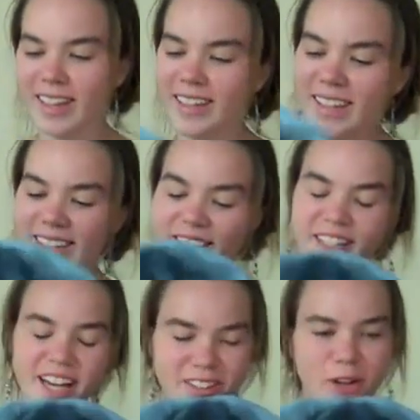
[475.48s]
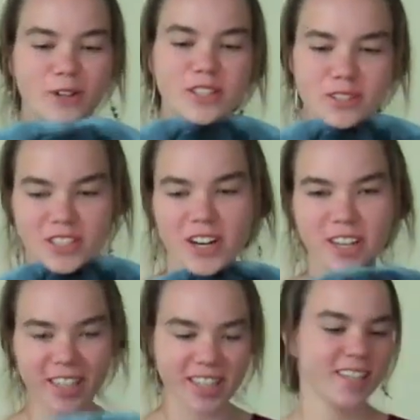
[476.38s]
See, I told you,
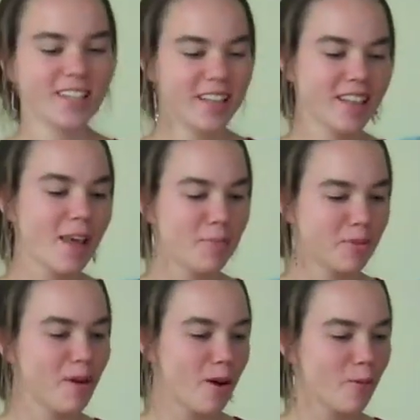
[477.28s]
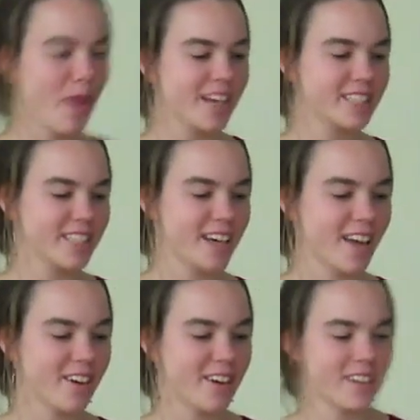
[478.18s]
Sharky. Let's run away
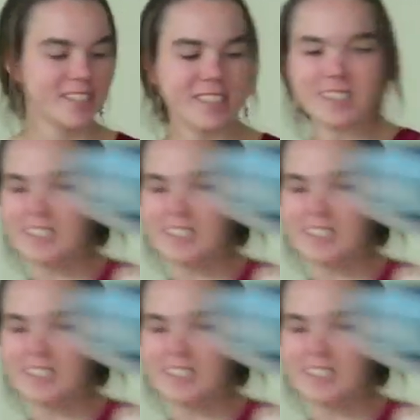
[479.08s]
together.